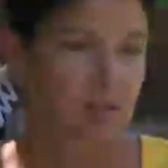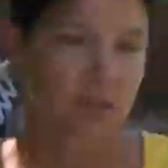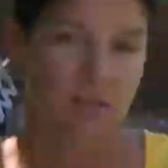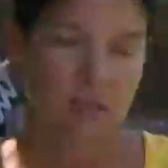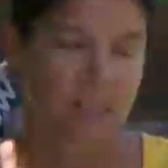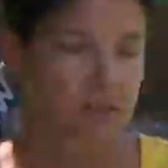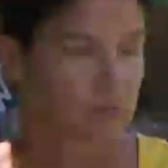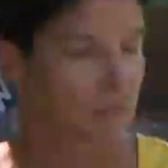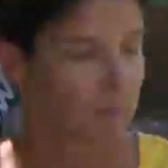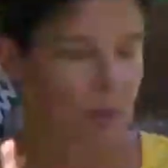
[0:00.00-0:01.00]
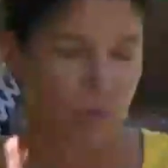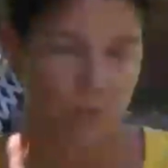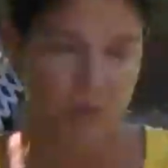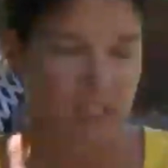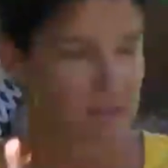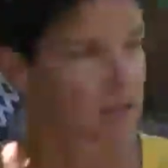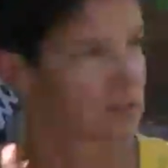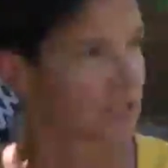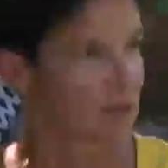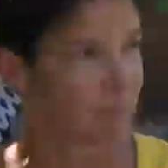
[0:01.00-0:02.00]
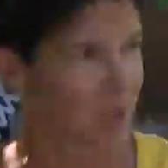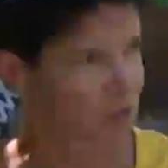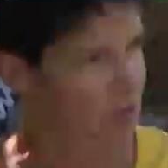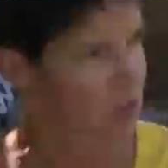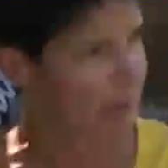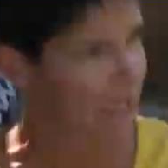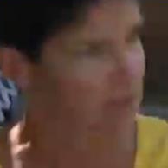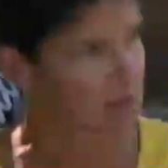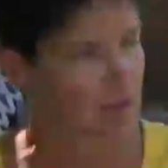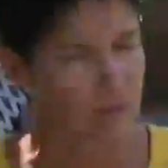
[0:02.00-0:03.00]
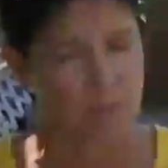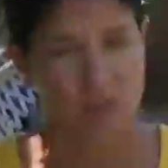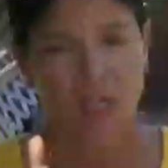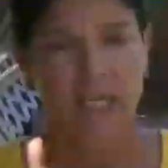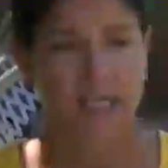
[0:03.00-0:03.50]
It releases any muscle spasms.